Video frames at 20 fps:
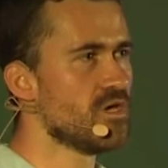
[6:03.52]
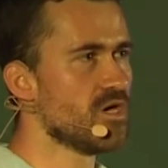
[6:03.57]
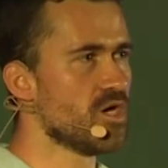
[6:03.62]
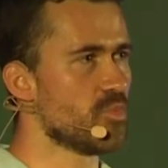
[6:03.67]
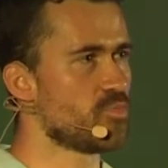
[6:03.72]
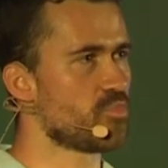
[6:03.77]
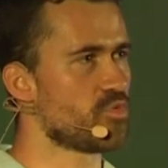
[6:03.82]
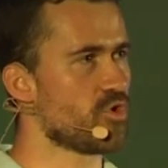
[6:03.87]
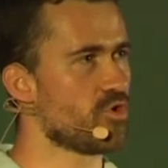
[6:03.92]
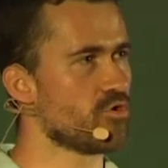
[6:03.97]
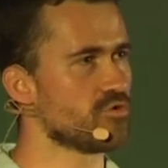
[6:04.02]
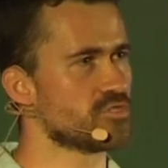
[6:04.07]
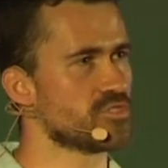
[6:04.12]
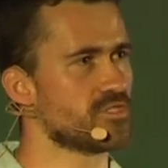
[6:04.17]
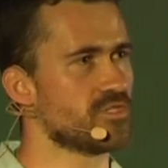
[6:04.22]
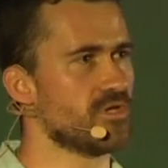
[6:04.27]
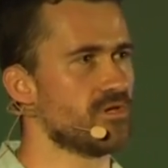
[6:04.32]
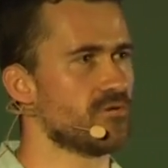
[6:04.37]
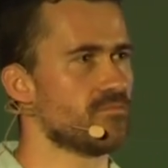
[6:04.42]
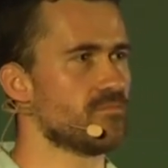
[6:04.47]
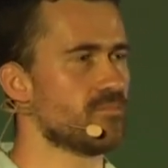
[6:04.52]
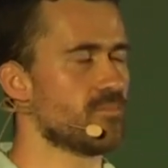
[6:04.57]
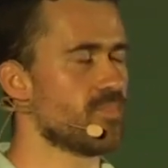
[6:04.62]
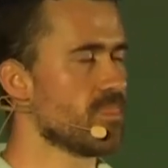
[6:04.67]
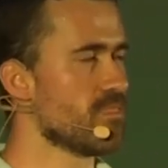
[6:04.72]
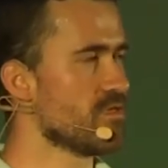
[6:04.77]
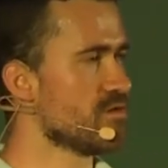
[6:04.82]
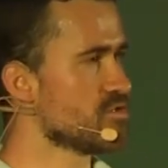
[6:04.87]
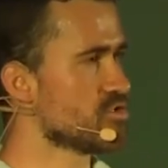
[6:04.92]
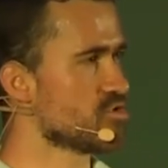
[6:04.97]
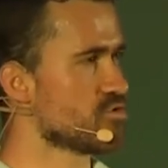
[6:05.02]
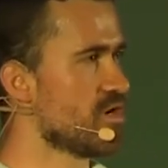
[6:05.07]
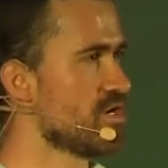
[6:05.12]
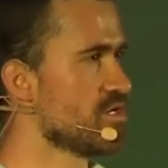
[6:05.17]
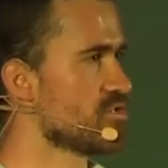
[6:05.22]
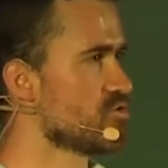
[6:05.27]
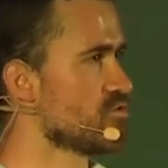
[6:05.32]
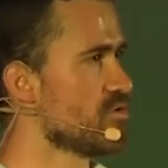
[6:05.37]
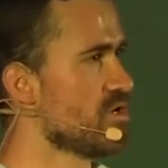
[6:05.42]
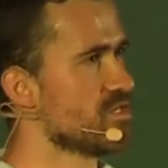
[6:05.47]
Approach them, try
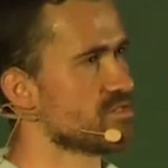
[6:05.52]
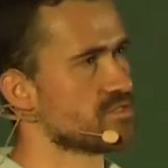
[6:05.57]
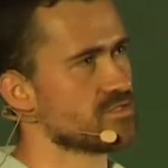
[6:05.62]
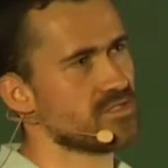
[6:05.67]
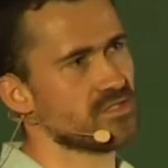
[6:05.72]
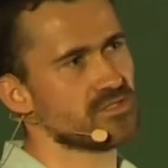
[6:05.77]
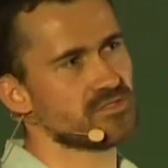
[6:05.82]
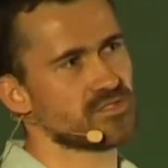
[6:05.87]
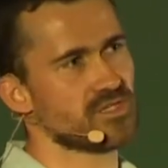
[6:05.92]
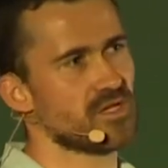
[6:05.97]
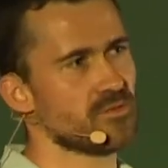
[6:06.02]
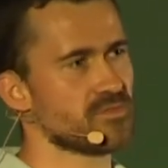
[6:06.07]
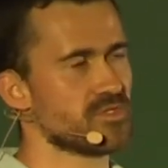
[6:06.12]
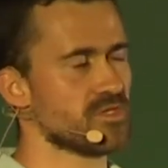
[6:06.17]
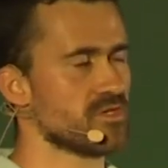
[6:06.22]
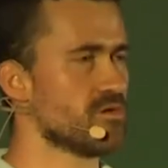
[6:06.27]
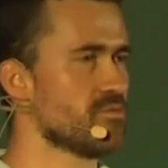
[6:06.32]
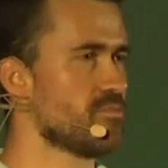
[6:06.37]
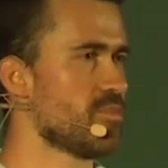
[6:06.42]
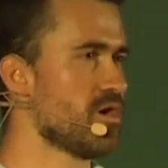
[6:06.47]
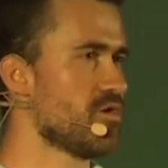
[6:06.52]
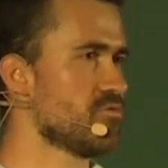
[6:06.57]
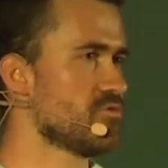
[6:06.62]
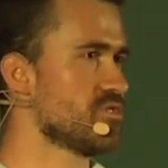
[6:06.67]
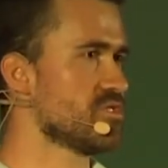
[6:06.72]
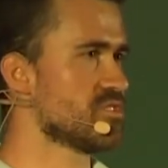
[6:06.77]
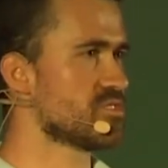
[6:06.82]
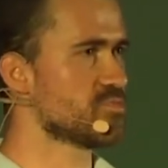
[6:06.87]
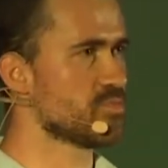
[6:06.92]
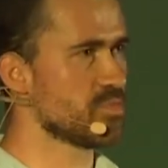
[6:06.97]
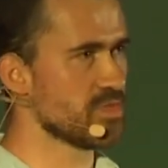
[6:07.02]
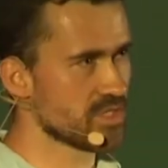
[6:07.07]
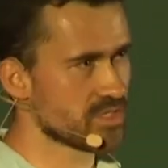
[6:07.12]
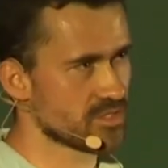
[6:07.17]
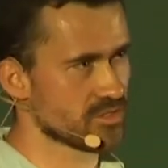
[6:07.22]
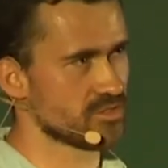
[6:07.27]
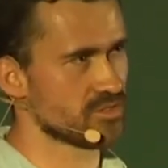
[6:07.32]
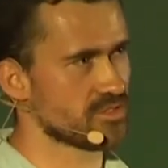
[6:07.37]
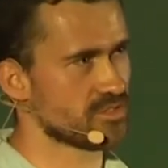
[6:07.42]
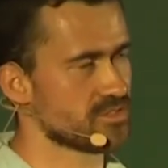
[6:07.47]
to ask them something about these
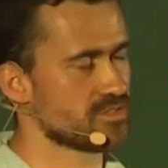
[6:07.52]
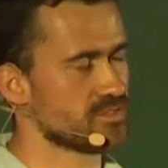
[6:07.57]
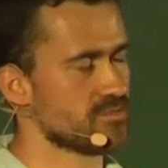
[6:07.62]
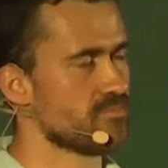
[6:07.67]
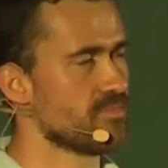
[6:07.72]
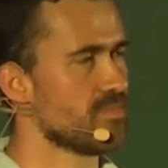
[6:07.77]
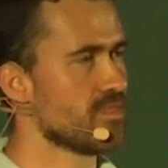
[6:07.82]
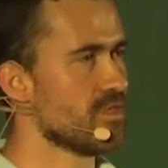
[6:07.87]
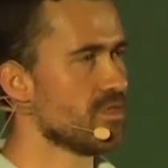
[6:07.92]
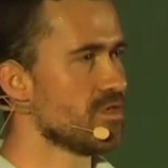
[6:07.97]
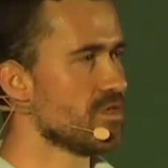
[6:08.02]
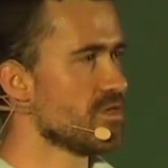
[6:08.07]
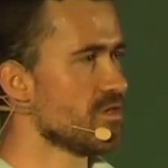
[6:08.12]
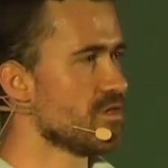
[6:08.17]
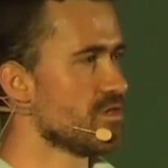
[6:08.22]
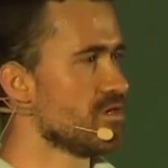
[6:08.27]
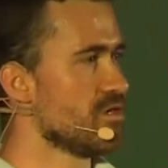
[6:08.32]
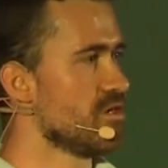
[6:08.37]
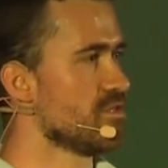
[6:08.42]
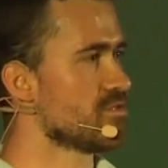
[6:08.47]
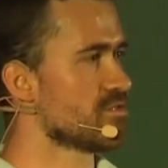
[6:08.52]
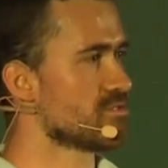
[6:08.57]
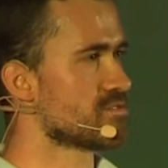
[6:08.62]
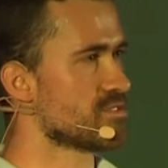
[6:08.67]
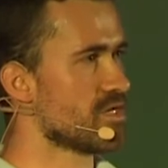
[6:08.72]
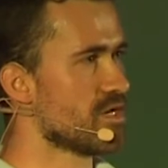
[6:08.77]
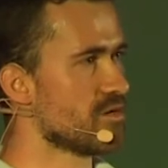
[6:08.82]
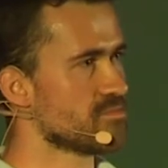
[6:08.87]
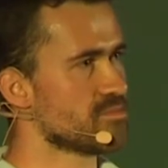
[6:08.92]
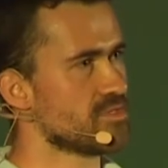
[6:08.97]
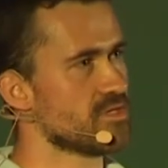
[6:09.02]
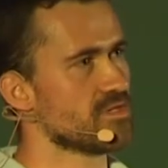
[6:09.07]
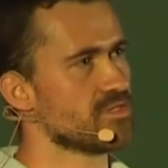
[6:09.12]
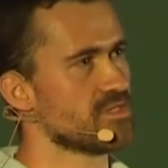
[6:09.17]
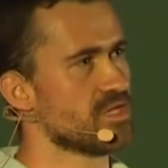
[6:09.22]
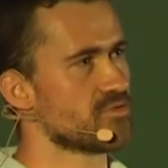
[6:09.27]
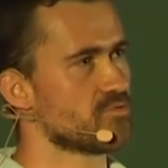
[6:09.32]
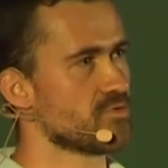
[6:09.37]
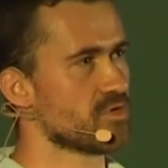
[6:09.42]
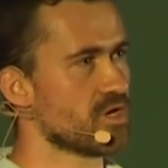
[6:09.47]
speakers. It is something
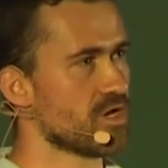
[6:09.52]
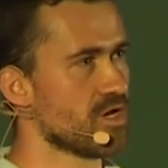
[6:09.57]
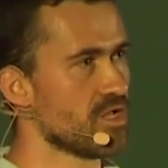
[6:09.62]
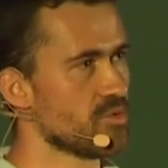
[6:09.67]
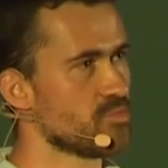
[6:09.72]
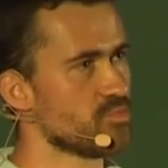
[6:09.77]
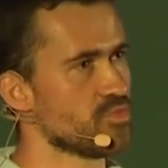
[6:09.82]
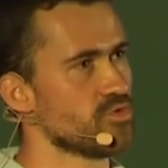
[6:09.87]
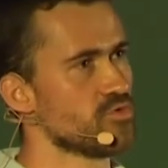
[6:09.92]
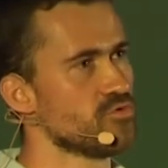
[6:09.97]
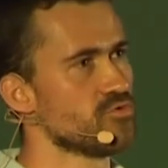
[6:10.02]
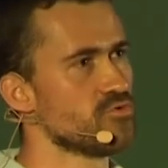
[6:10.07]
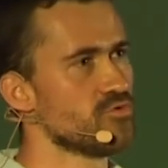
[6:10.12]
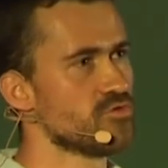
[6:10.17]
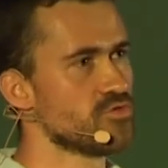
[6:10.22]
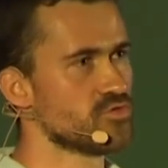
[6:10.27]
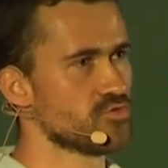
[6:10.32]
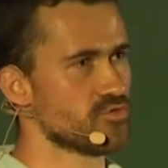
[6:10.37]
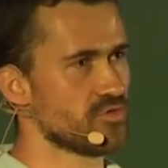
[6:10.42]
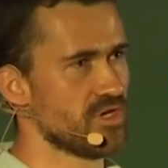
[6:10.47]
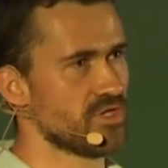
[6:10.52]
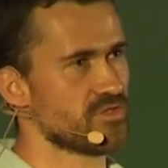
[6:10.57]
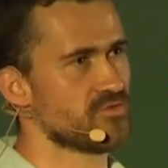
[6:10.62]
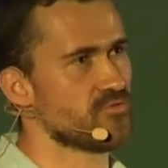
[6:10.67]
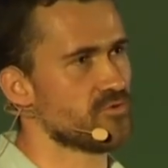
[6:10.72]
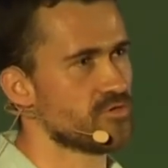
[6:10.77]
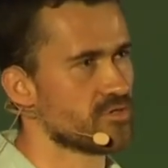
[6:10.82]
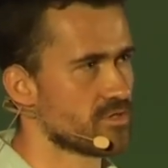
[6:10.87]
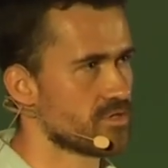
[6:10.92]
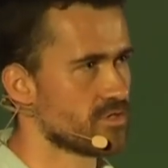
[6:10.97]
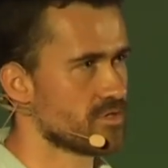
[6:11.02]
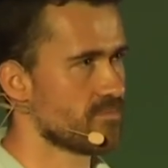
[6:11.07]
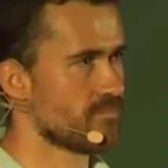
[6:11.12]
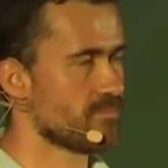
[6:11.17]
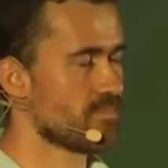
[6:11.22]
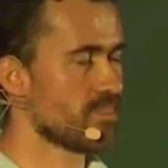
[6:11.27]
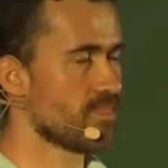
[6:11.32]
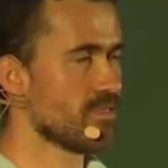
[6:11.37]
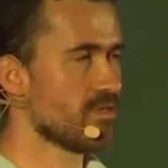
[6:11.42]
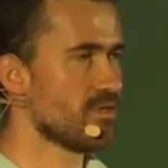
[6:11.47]
that will help you to network.
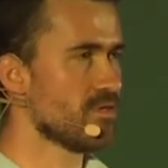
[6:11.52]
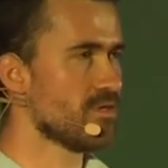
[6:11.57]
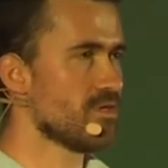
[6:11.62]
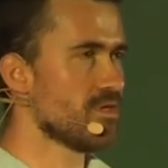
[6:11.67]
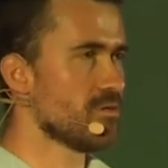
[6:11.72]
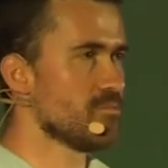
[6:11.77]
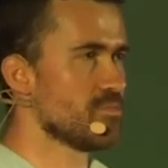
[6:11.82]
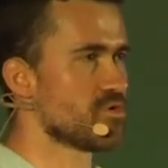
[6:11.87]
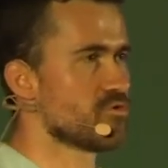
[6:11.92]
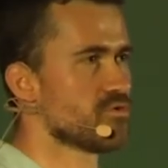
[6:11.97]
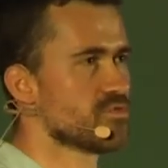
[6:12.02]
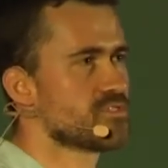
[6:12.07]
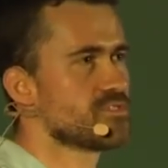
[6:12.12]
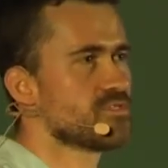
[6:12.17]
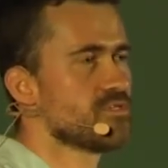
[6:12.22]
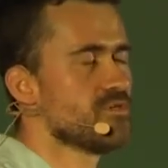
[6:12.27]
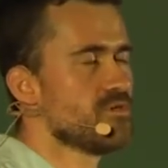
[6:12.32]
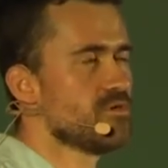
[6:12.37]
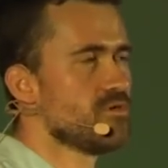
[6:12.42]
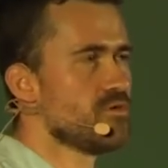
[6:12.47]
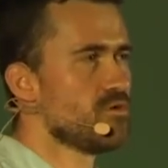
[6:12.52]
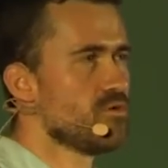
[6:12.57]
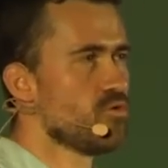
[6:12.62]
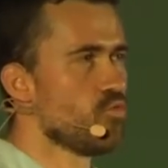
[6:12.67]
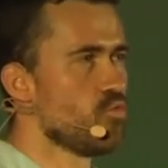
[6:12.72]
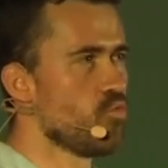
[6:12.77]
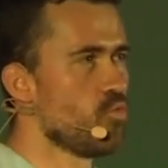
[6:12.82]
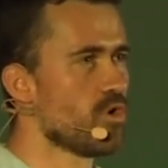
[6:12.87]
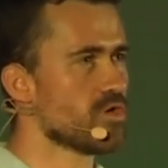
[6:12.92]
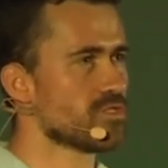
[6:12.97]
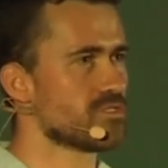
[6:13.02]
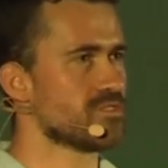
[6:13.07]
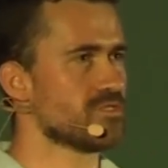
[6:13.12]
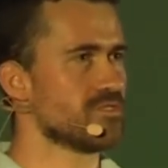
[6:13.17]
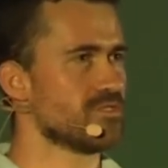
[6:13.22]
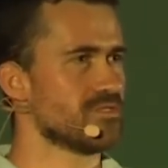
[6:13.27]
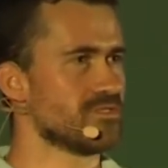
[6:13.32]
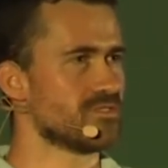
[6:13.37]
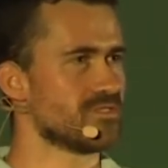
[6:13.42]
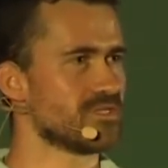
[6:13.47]
Because
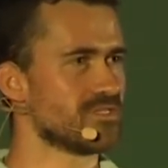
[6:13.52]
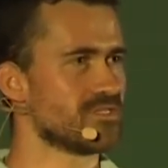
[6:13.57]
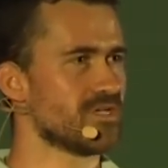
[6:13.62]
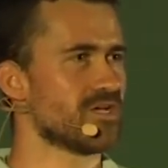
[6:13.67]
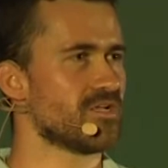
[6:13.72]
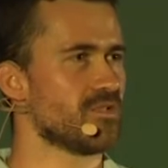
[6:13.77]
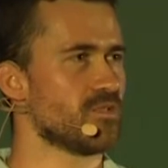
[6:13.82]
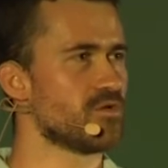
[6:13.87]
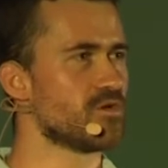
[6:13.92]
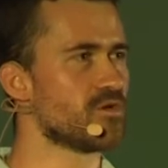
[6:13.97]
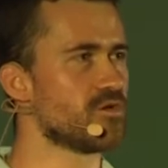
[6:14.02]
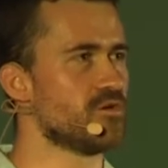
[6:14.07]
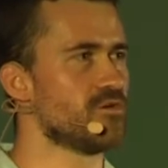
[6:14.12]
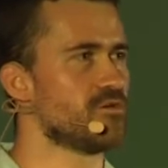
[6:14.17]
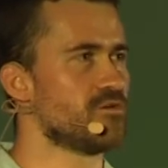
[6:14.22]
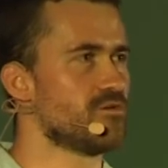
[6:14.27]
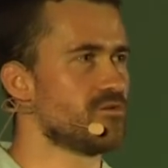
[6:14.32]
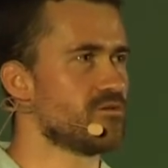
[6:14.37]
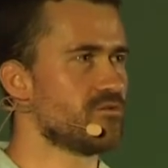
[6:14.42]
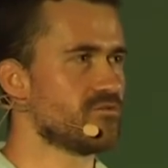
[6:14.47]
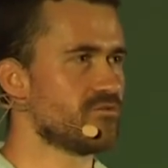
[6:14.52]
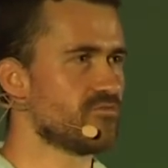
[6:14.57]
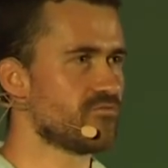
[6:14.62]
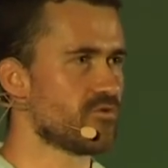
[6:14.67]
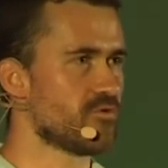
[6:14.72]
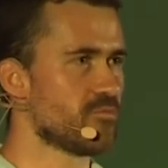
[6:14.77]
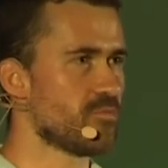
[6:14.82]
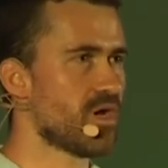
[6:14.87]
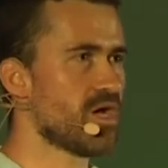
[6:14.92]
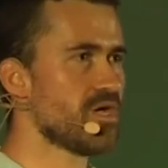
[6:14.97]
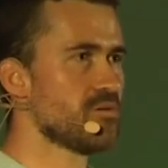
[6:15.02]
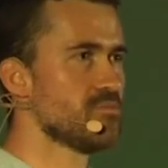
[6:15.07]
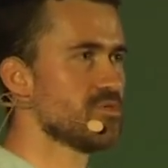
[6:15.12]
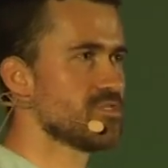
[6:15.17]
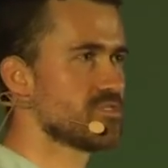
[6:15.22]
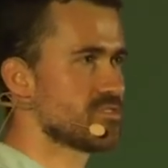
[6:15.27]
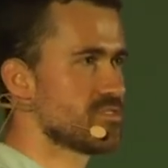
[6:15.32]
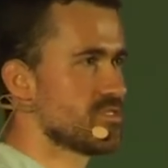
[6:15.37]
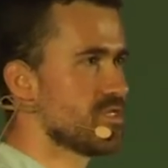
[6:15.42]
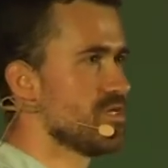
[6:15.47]
what did I learn from my
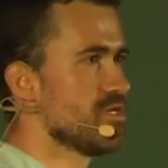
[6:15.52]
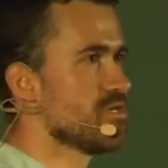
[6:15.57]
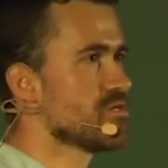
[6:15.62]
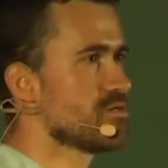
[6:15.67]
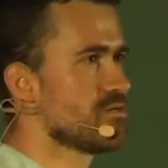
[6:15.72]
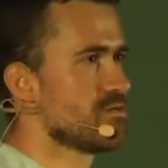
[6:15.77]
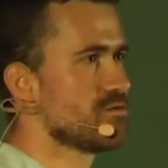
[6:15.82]
mistake